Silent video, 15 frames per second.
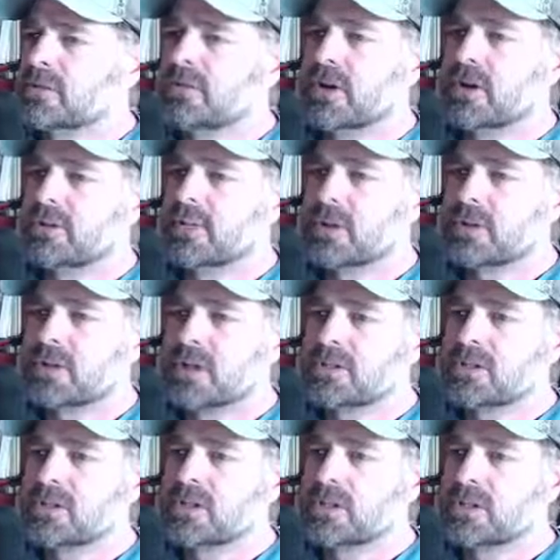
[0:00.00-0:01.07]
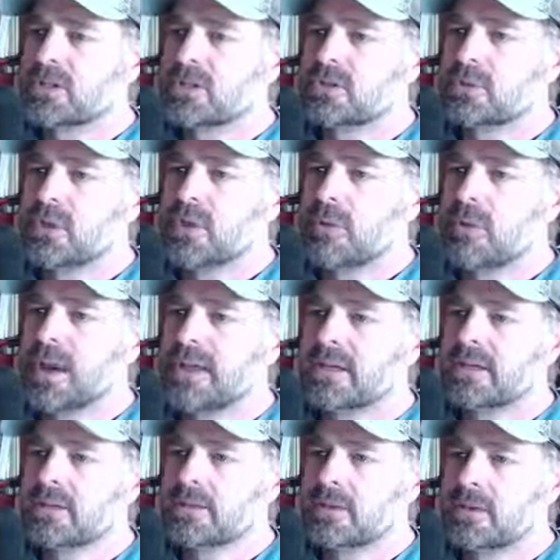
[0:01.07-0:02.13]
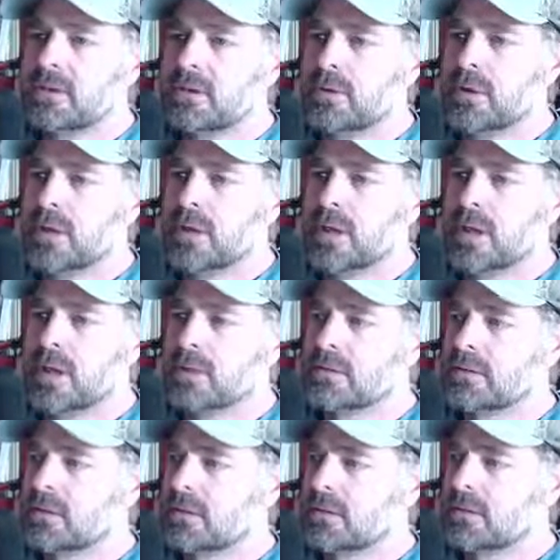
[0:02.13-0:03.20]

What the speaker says: very specialized situations, where you might consider doing that.